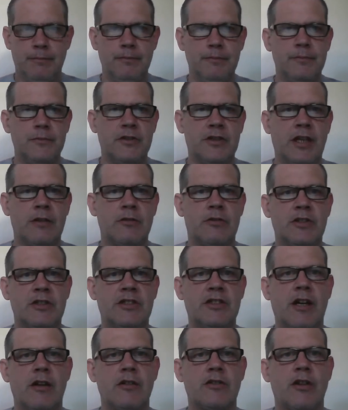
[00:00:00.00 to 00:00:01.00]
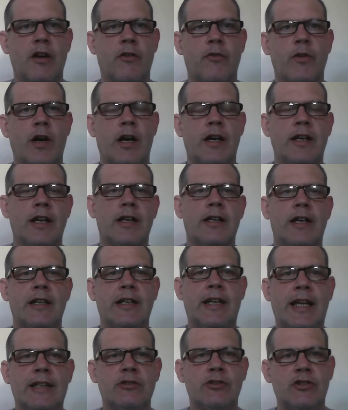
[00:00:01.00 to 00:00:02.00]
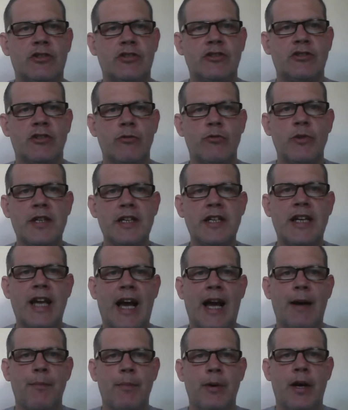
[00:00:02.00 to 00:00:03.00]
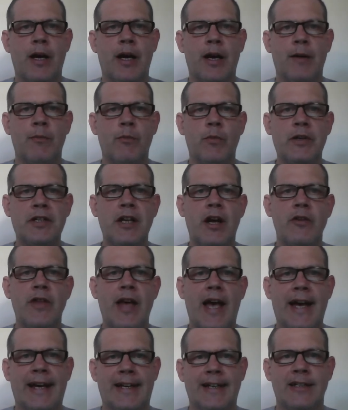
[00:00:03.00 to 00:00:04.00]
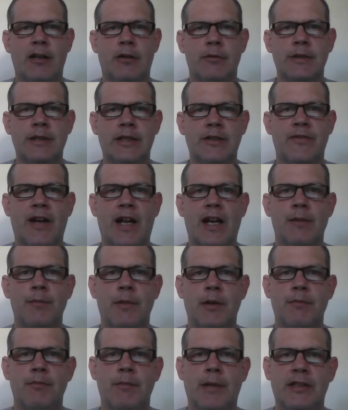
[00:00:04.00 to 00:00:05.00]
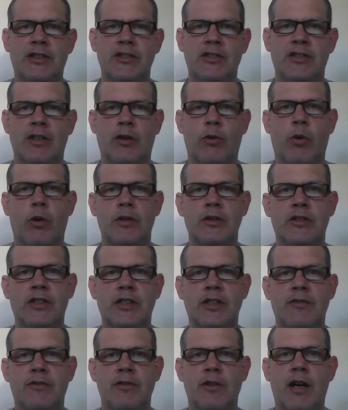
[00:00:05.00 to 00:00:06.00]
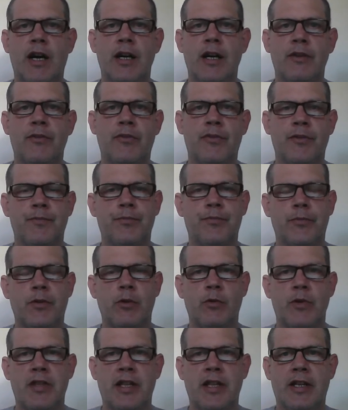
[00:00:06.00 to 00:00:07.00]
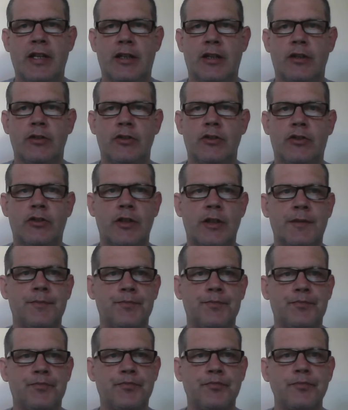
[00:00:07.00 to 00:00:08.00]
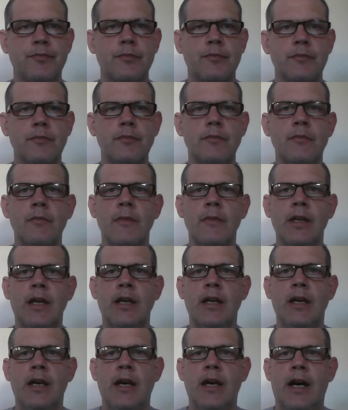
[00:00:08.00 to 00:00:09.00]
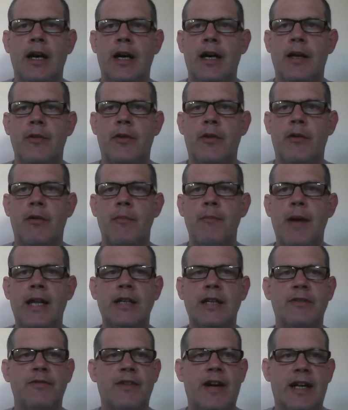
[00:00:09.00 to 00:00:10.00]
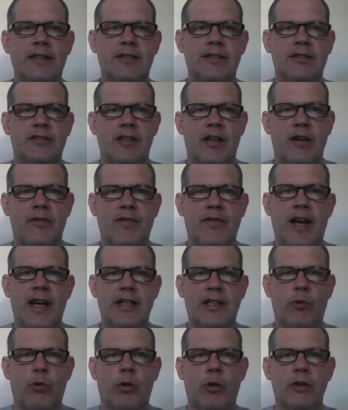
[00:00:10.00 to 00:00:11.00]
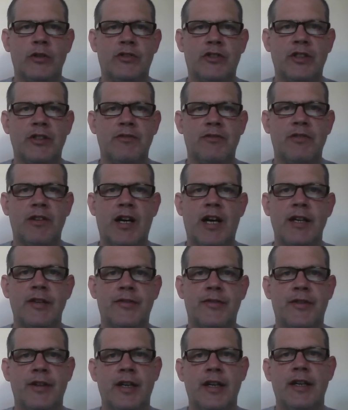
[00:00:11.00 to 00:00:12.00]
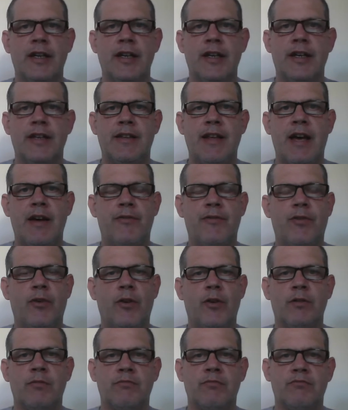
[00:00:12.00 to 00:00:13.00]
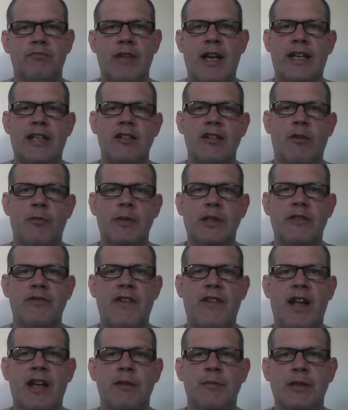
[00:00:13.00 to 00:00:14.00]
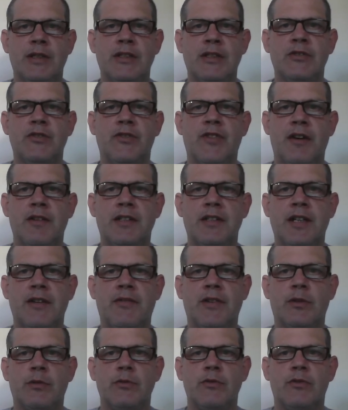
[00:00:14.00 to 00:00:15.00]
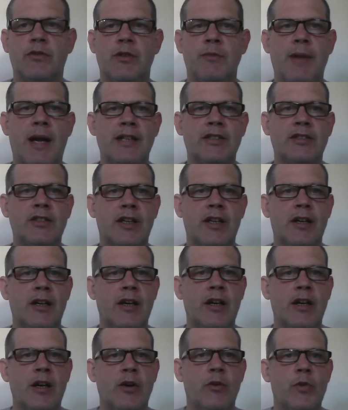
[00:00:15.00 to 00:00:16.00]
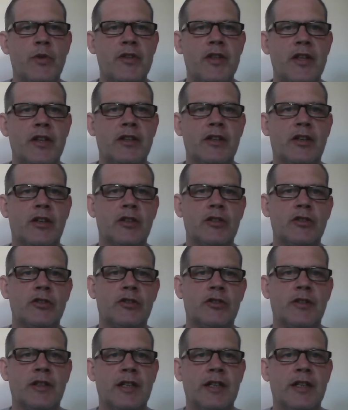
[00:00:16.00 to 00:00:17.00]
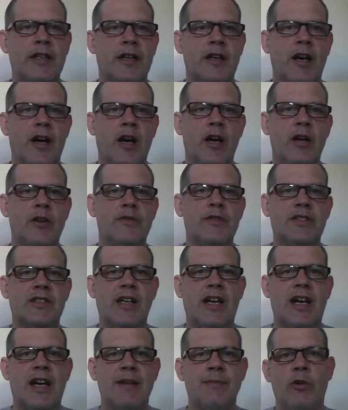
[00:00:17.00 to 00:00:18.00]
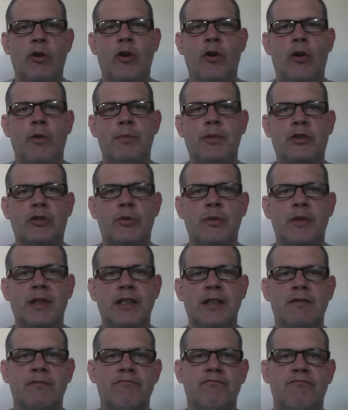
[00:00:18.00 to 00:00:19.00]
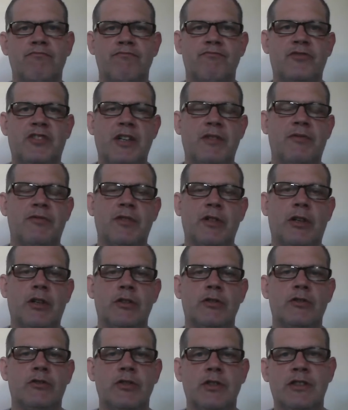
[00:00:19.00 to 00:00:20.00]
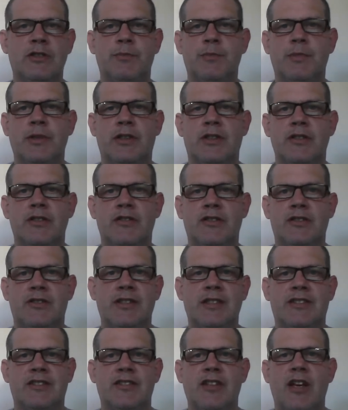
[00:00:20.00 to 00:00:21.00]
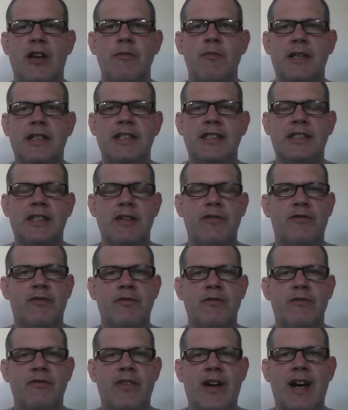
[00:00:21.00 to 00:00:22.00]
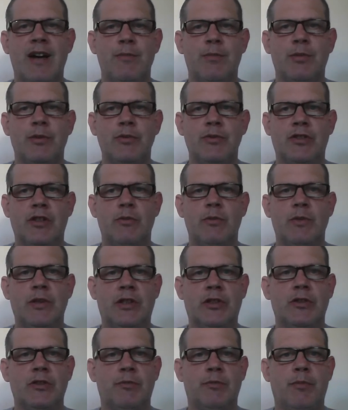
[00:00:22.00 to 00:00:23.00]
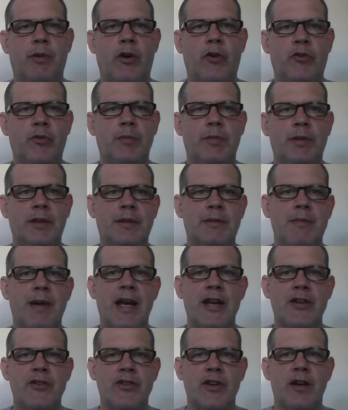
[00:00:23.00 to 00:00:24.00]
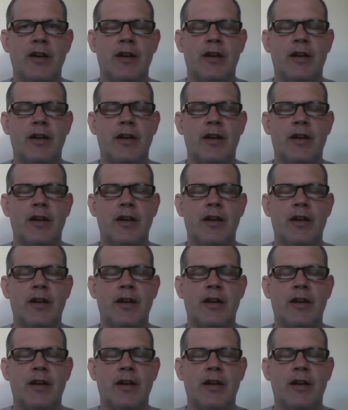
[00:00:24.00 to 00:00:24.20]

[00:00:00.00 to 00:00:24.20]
So to start off, again, just as a recap, we know that economic development measures the quality of life within a country. There are many factors that affect the quality of life. Therefore, economic development is very difficult to measure within a country over time or between different countries because there's so many different variables that we could possibly measure.